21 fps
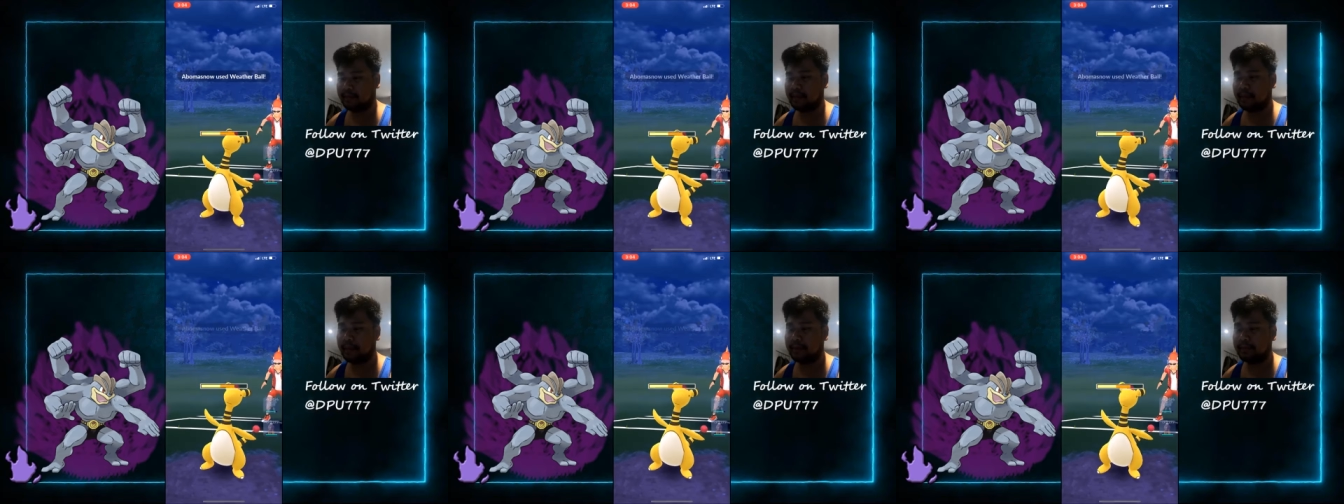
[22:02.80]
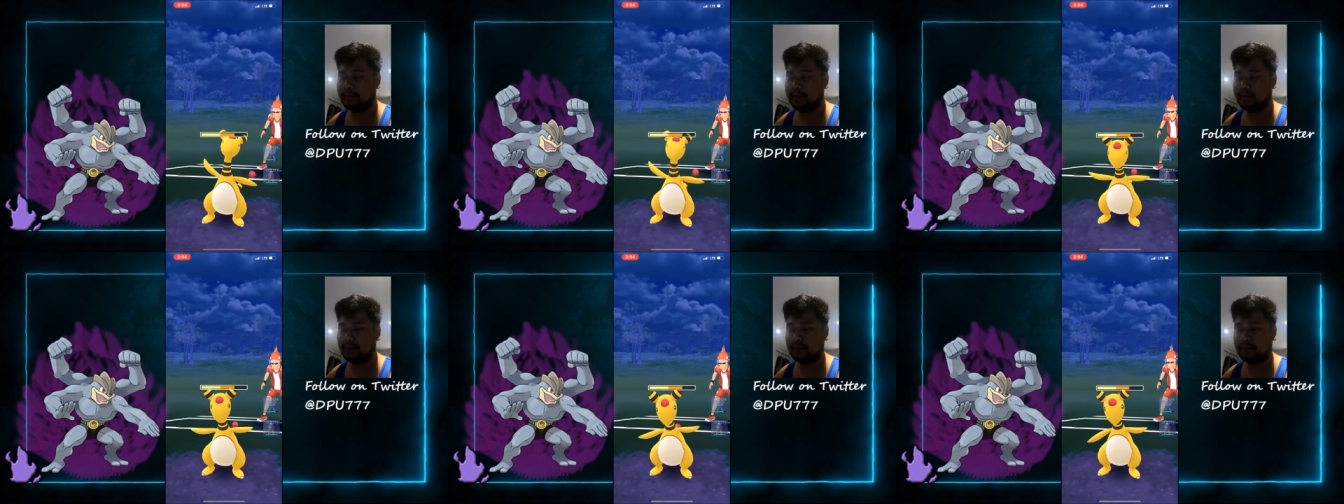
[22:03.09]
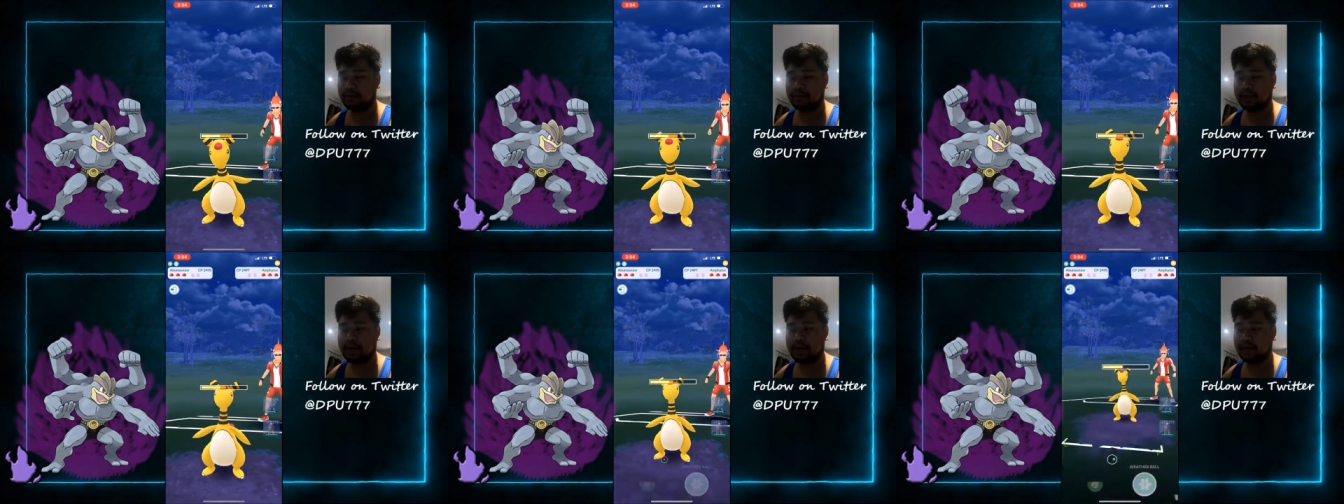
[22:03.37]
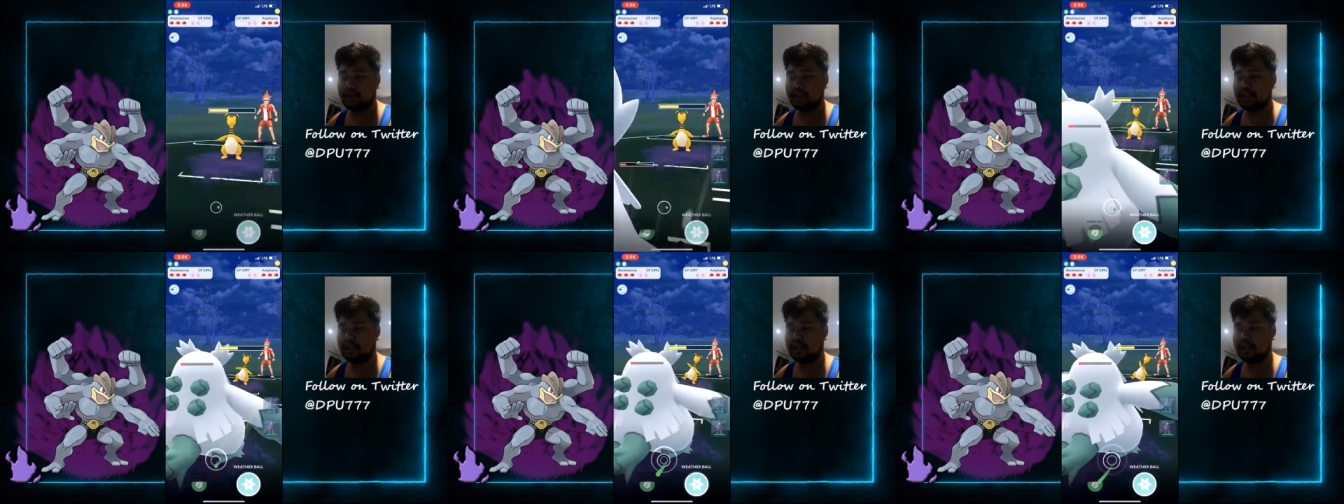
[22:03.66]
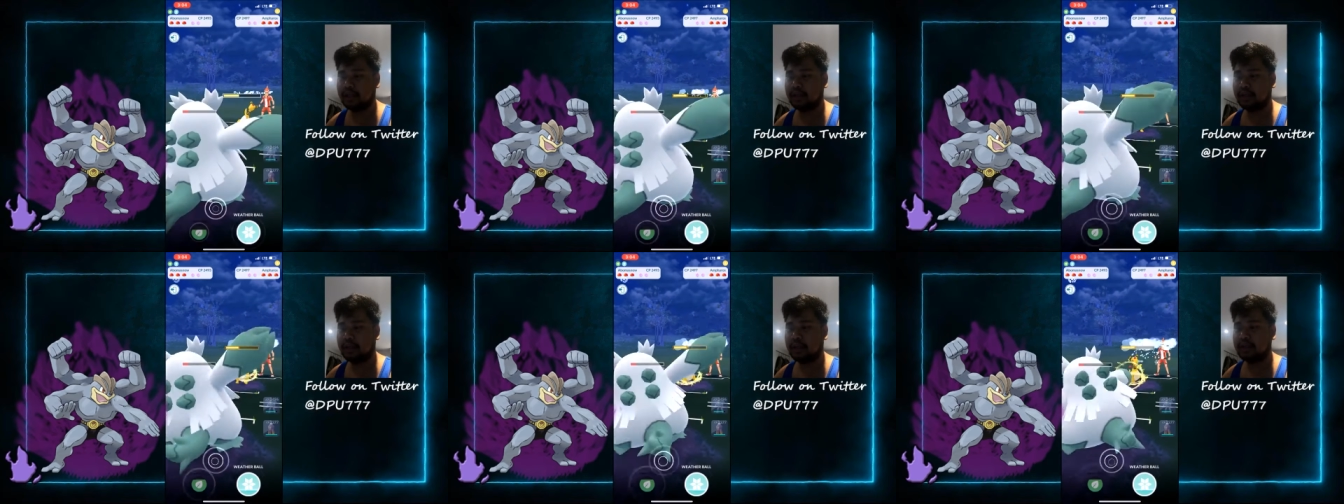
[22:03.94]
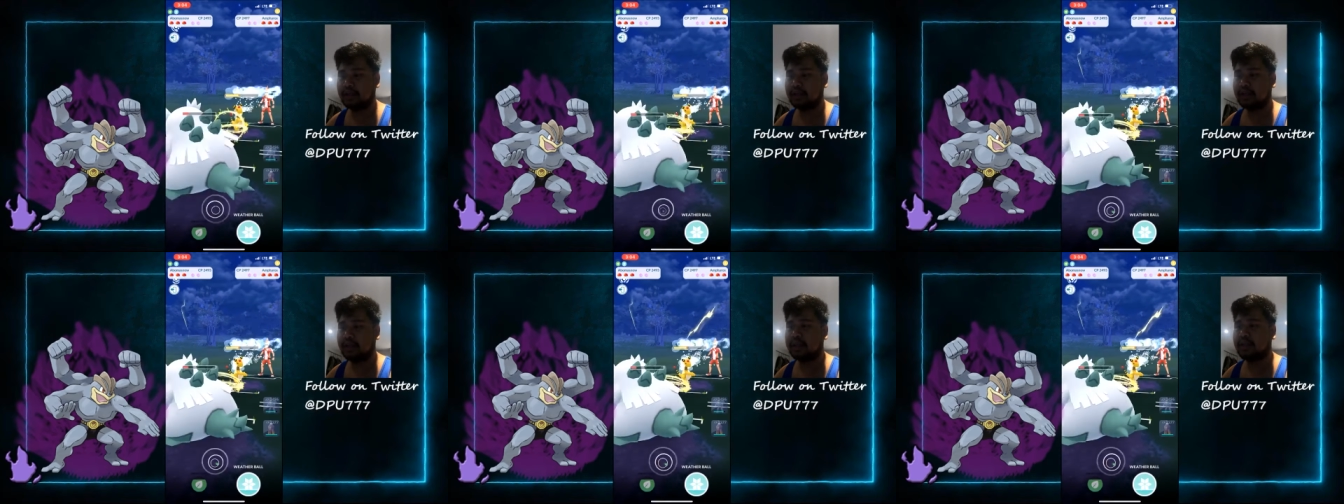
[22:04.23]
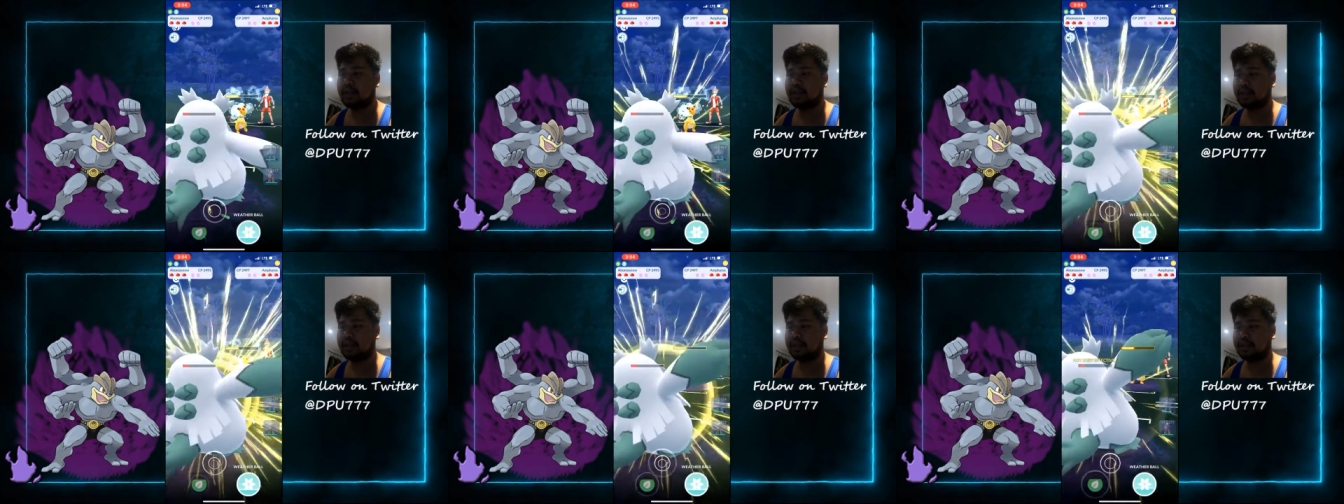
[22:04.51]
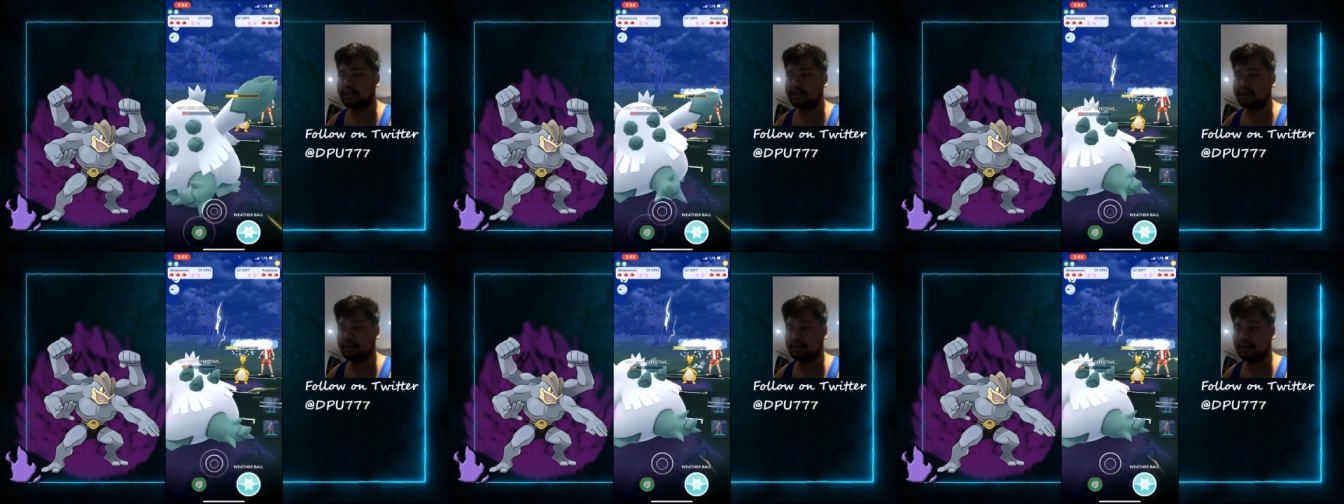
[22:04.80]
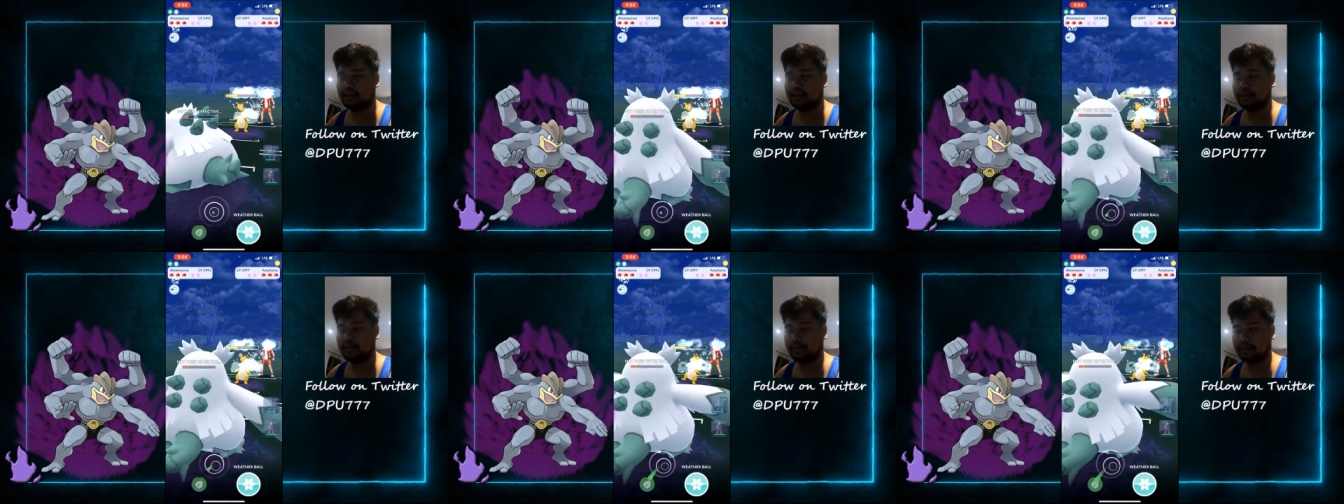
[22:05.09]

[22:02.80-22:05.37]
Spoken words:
amount of energy that they used.